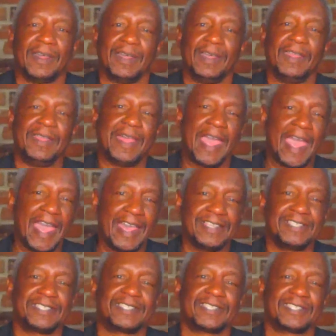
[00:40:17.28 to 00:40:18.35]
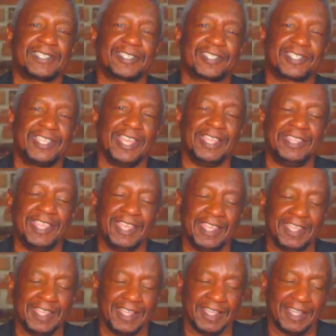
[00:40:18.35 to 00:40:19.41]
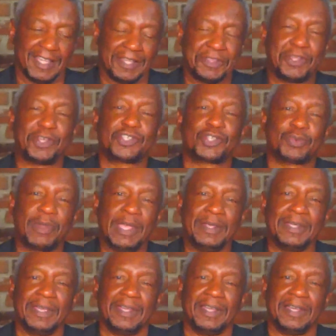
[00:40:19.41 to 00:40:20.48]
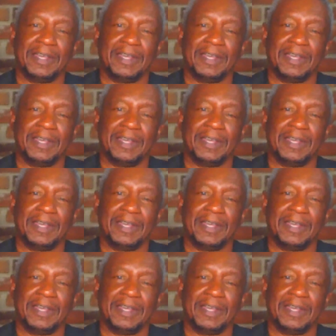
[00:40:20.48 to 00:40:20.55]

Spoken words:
it has the sweet